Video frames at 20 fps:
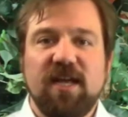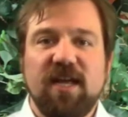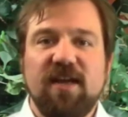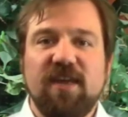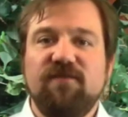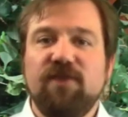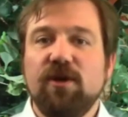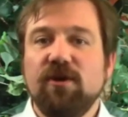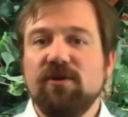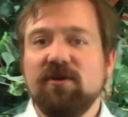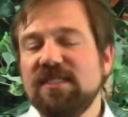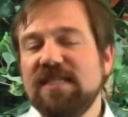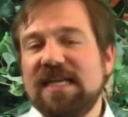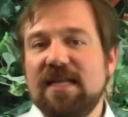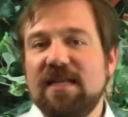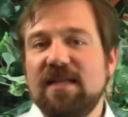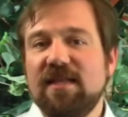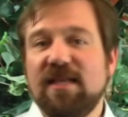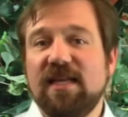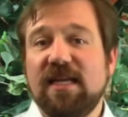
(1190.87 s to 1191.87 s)
If you're
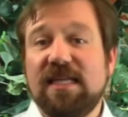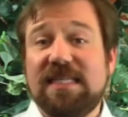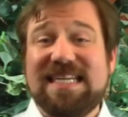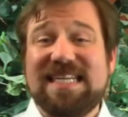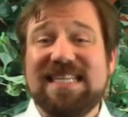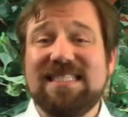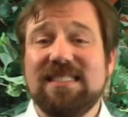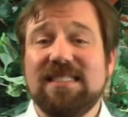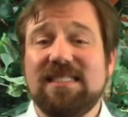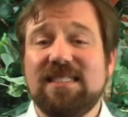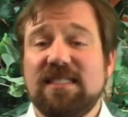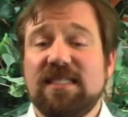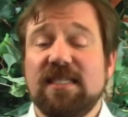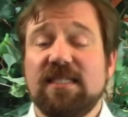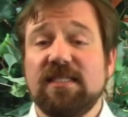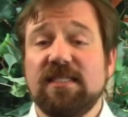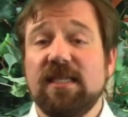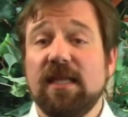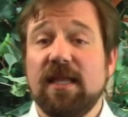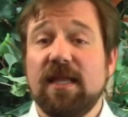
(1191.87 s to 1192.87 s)
seeing things
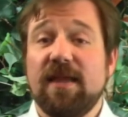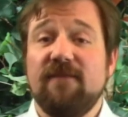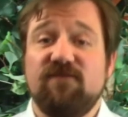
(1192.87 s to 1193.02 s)
consistently